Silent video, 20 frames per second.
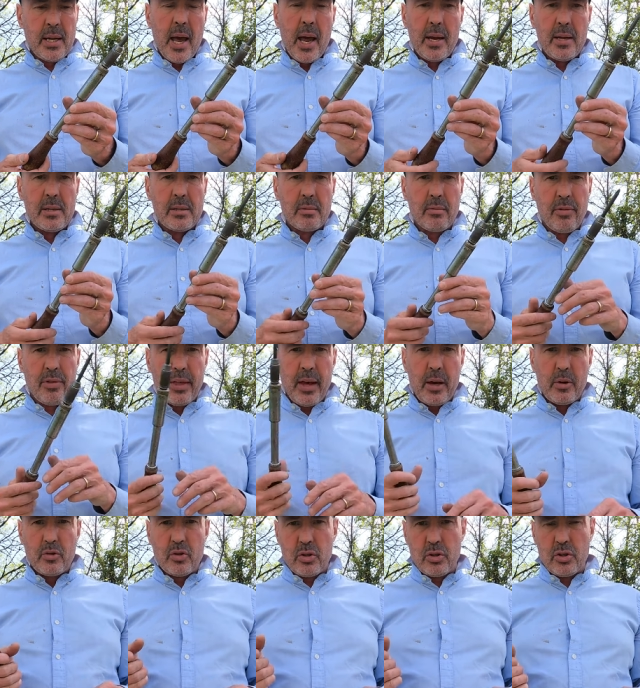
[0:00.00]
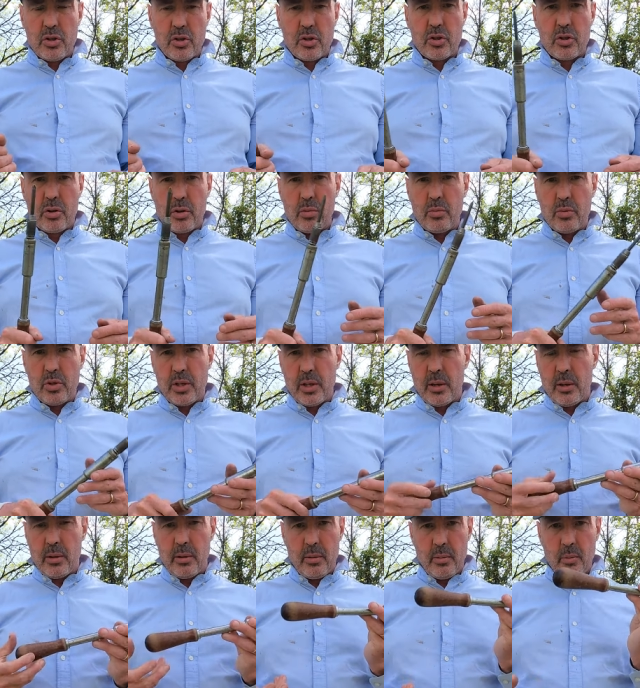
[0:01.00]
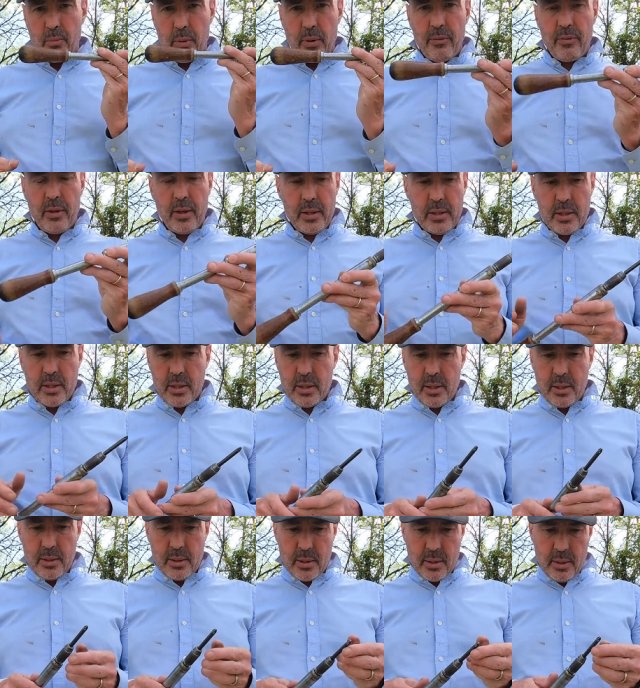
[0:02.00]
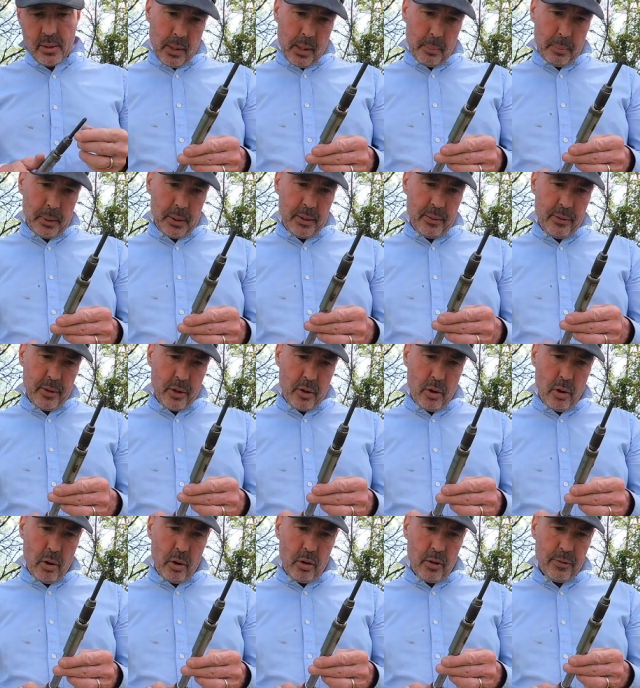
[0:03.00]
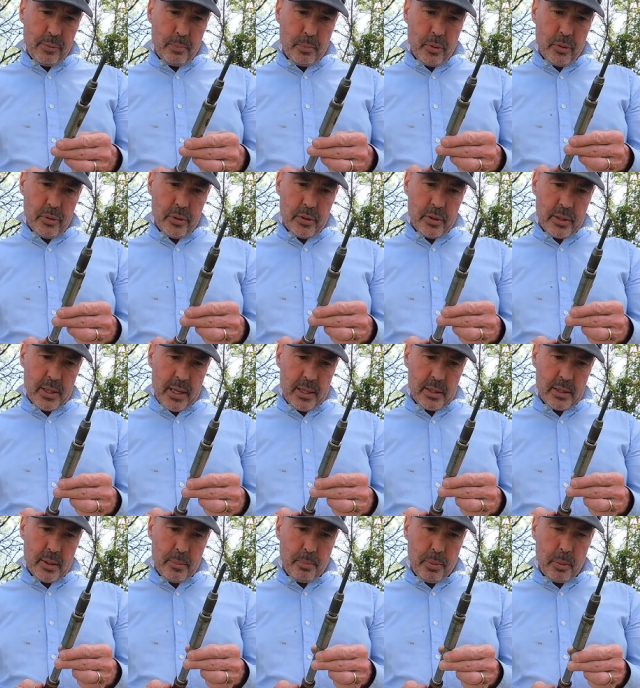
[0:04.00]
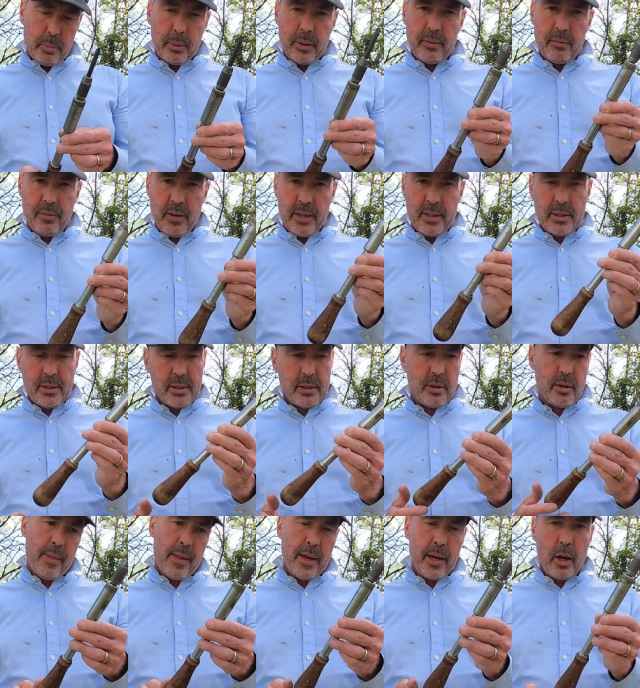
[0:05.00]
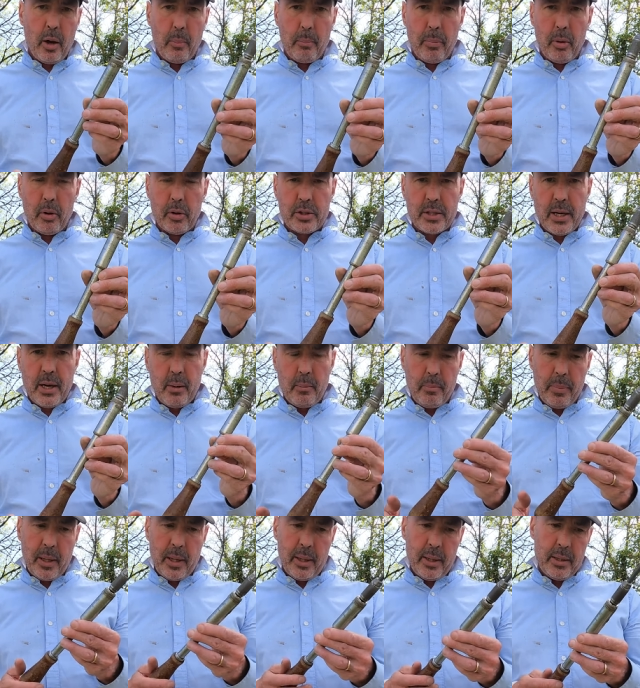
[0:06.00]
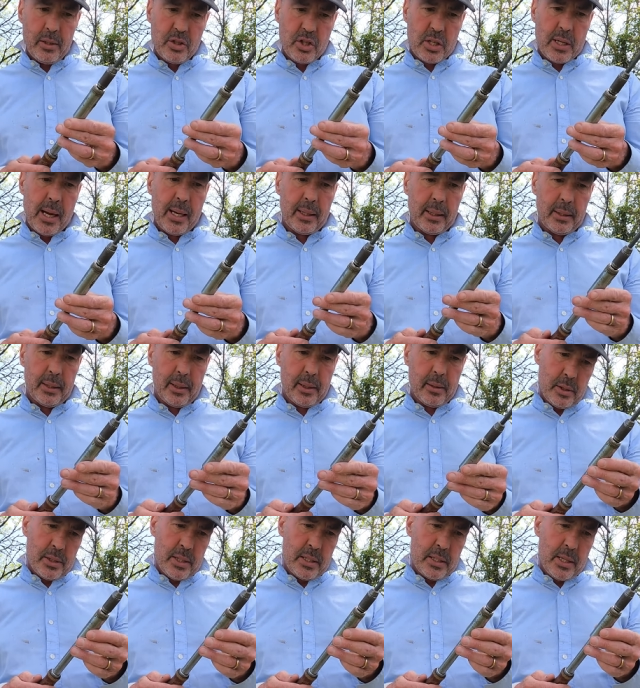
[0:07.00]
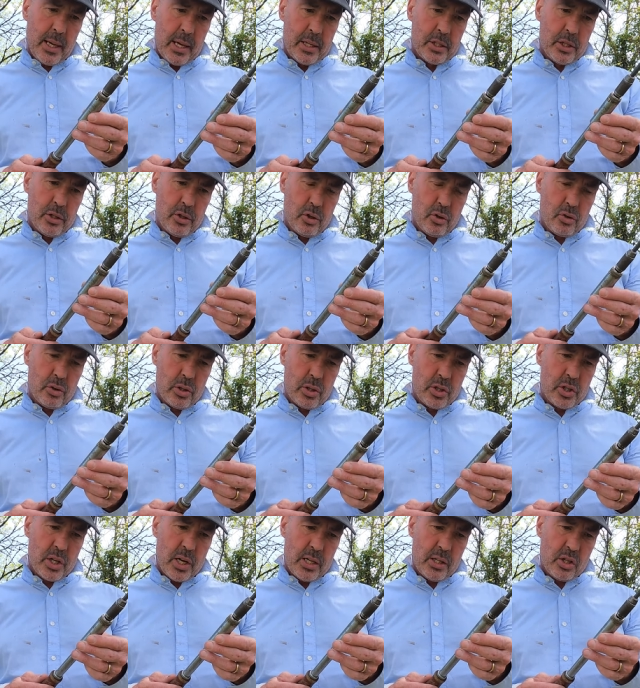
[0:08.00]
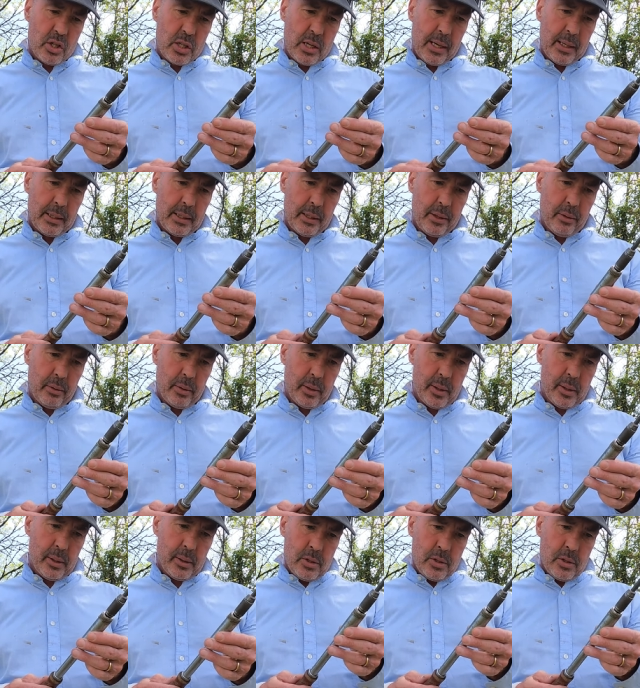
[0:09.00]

tens of thousands of screws in with these things. I believe that North Brothers actually probably invented and then got bought out by Stanley, because this actually doesn't say Stanley on it.